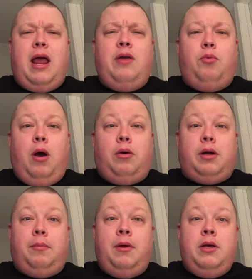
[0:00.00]
and
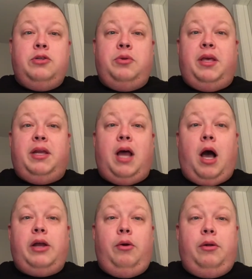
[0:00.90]
welcome to the
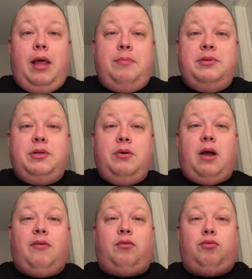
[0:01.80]
inaugural episode
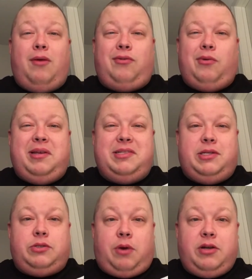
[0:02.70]
of Referee's
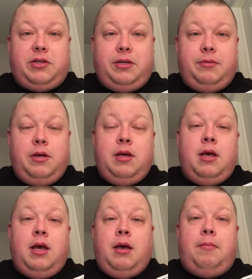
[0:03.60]
Discretion.
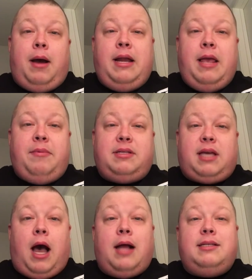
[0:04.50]
My name is
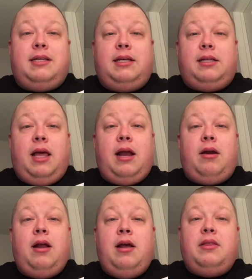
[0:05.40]
Sinclair,
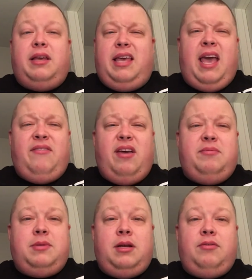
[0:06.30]
the kayfabe
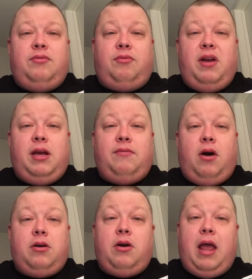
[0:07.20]
son of Ring of
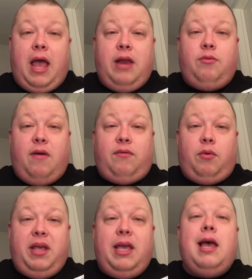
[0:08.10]
Honor head
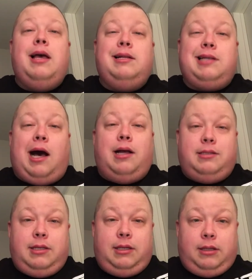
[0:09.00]
referee Todd
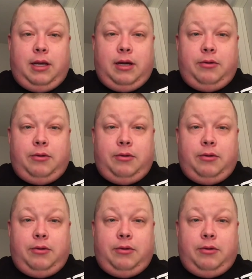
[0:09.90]
Sinclair.